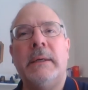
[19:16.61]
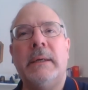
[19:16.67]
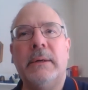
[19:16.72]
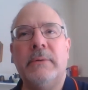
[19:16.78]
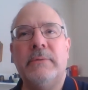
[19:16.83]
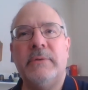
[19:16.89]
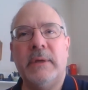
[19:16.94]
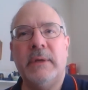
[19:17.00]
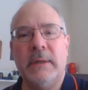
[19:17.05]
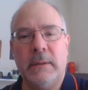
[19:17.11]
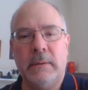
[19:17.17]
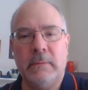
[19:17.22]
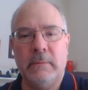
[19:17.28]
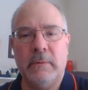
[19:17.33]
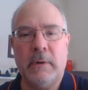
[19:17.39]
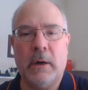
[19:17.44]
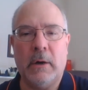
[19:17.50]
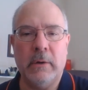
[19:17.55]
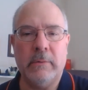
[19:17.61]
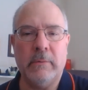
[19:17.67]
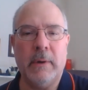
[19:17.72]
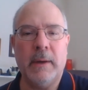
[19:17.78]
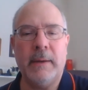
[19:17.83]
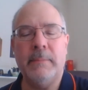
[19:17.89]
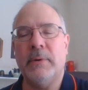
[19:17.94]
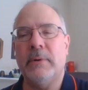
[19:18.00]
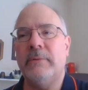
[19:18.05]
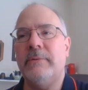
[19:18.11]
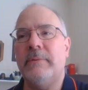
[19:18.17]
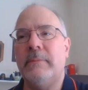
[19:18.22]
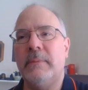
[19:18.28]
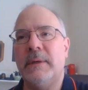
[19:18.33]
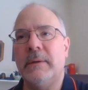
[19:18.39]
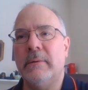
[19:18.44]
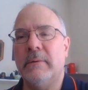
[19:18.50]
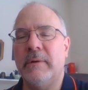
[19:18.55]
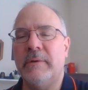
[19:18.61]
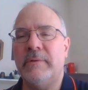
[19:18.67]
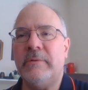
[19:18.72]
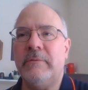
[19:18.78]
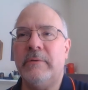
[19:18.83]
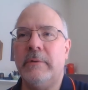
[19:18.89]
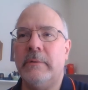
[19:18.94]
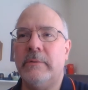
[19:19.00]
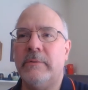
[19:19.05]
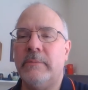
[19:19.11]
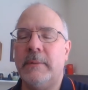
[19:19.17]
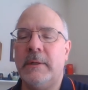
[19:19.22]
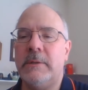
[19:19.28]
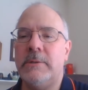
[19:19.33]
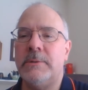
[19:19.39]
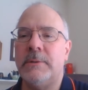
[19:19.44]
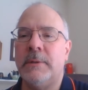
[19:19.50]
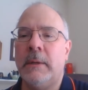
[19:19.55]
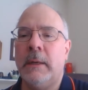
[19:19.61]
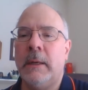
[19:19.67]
Now it's a hard right person being arrested for their speech.